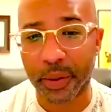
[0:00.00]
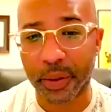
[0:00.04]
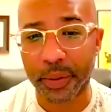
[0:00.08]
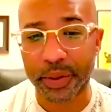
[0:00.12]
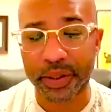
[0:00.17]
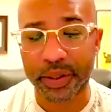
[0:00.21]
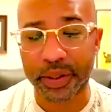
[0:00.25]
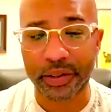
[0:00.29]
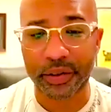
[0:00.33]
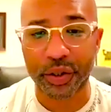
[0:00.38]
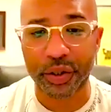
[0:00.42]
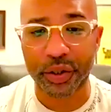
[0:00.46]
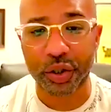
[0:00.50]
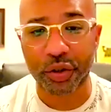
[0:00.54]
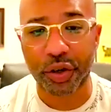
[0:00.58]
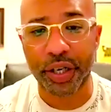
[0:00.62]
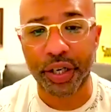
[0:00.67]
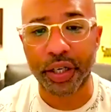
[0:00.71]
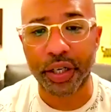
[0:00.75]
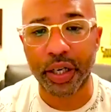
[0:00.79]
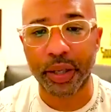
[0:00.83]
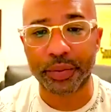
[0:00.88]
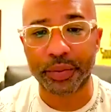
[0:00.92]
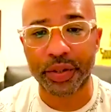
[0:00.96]
I would take the
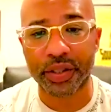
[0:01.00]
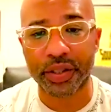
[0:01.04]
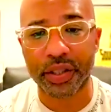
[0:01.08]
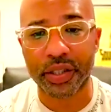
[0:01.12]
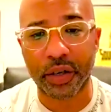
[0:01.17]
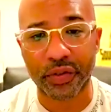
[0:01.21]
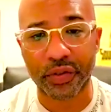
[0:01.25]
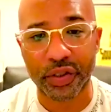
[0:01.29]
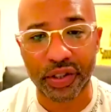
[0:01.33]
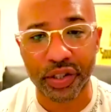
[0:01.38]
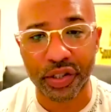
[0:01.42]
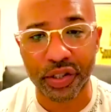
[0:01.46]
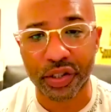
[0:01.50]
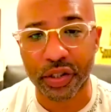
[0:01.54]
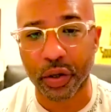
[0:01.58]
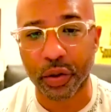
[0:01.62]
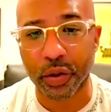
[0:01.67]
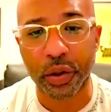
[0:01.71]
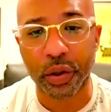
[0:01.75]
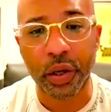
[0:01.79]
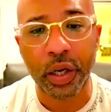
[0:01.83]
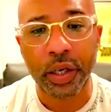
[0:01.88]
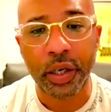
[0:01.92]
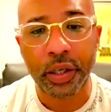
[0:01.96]
train up to San
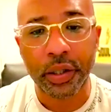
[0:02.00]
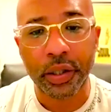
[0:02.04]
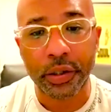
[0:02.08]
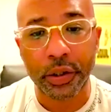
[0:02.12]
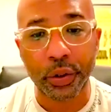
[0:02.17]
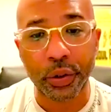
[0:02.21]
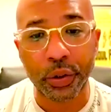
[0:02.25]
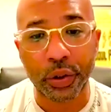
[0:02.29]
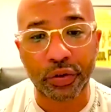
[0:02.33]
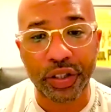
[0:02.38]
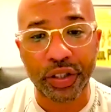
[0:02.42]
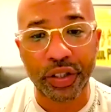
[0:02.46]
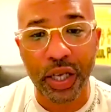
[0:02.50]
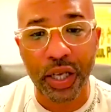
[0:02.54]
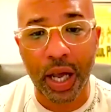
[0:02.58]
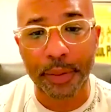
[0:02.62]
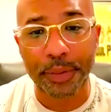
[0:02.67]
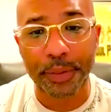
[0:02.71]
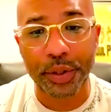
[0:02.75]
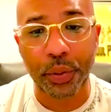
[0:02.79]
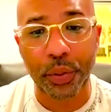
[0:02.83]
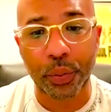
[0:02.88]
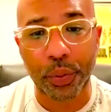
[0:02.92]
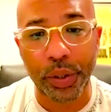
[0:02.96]
Francisco 2-3
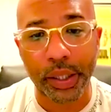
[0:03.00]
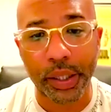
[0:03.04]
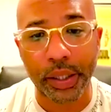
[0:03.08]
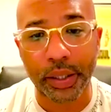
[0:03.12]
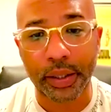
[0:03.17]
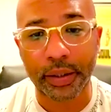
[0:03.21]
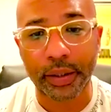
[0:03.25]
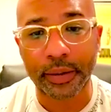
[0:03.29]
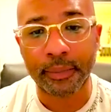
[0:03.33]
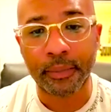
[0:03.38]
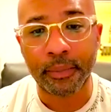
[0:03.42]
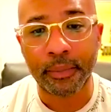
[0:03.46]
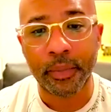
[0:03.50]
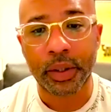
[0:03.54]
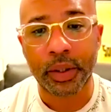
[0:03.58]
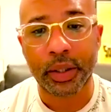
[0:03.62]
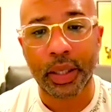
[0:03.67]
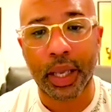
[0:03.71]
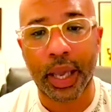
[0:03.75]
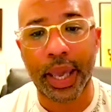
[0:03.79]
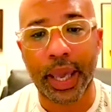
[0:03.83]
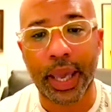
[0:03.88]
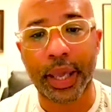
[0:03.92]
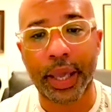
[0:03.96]
times a week.
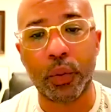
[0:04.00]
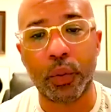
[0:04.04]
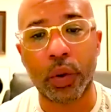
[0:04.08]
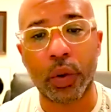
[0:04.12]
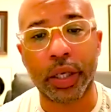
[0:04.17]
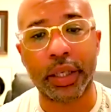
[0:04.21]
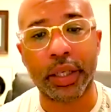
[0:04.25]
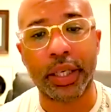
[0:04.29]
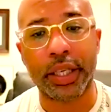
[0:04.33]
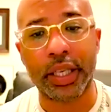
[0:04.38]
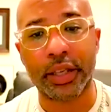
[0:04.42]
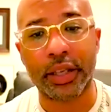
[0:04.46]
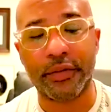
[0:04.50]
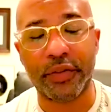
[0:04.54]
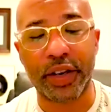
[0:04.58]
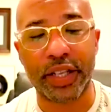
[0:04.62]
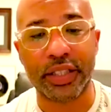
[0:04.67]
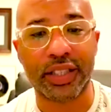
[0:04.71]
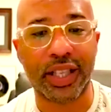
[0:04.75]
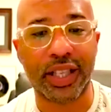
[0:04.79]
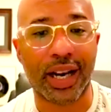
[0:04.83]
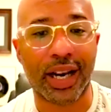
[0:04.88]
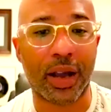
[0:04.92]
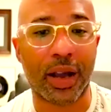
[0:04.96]
And one of the
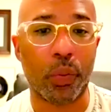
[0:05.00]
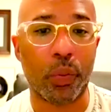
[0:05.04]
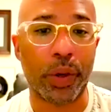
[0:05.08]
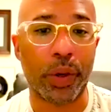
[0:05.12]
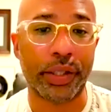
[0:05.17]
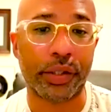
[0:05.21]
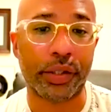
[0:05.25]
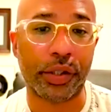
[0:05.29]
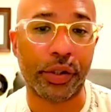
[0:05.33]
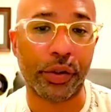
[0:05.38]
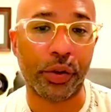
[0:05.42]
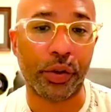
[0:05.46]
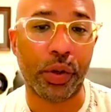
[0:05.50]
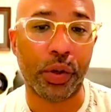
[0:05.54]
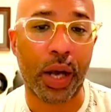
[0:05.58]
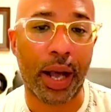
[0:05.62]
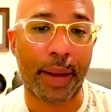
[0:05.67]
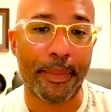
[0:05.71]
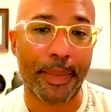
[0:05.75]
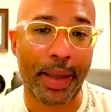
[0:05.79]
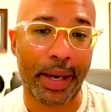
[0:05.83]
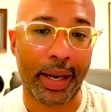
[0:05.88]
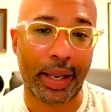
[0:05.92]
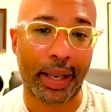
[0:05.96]
events that I went to, I
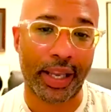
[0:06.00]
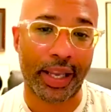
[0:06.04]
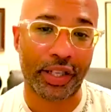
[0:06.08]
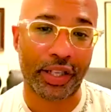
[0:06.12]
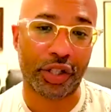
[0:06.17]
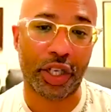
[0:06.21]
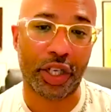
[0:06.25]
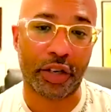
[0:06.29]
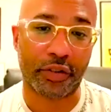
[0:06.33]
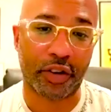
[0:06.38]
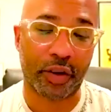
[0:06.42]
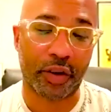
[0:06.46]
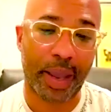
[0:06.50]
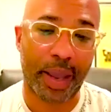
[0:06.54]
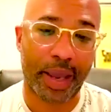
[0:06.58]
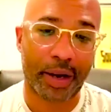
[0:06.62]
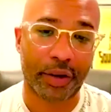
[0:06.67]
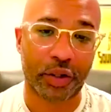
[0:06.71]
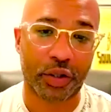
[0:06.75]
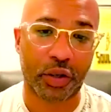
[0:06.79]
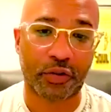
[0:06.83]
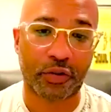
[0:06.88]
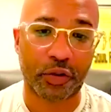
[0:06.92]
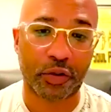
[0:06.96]
met an engineering
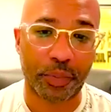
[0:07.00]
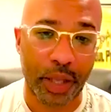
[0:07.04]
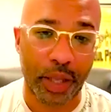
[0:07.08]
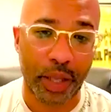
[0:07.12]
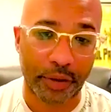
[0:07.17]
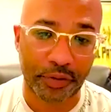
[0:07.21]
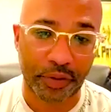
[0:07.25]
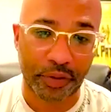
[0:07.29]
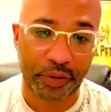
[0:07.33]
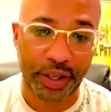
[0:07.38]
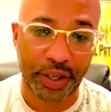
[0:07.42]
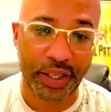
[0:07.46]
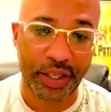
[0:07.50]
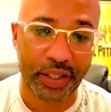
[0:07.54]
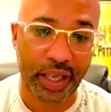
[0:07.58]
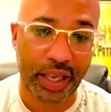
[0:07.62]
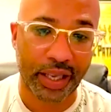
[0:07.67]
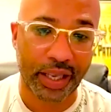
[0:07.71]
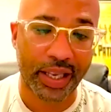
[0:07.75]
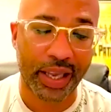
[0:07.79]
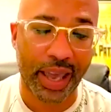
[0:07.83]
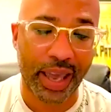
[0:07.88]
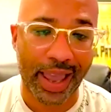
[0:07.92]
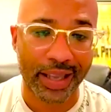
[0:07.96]
manager from Netflix, and
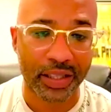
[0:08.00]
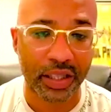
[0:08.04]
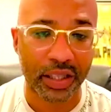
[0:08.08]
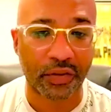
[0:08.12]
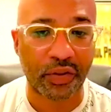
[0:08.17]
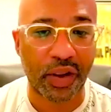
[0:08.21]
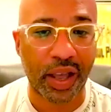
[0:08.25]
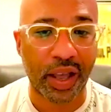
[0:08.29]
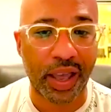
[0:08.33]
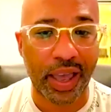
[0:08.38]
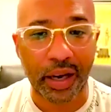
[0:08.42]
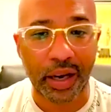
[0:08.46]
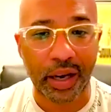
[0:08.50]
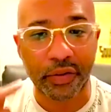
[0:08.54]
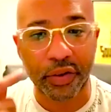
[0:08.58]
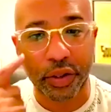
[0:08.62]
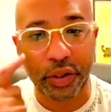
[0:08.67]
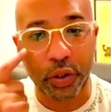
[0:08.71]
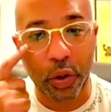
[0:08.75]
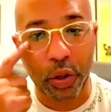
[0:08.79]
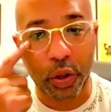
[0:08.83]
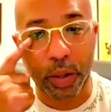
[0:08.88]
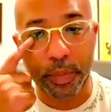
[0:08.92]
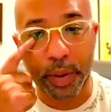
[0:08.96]
he asked if I had ever
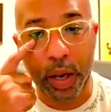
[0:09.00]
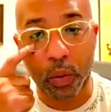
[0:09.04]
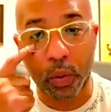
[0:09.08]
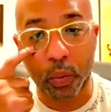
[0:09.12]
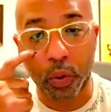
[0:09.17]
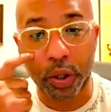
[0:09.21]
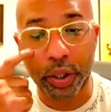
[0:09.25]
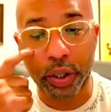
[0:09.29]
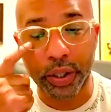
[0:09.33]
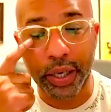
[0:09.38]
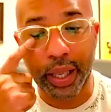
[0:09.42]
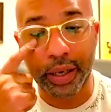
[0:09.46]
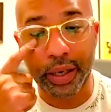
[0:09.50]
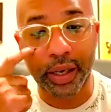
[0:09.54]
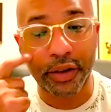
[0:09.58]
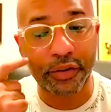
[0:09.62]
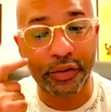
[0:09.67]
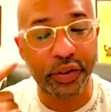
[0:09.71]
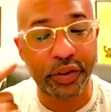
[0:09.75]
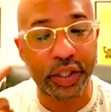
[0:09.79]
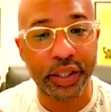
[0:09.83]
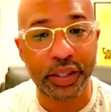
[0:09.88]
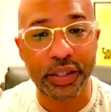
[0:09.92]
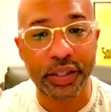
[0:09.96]
thought about working at
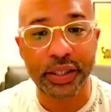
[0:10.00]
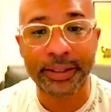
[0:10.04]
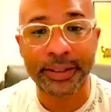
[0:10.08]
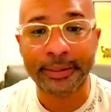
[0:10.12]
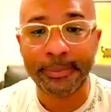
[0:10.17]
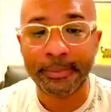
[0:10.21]
Netflix.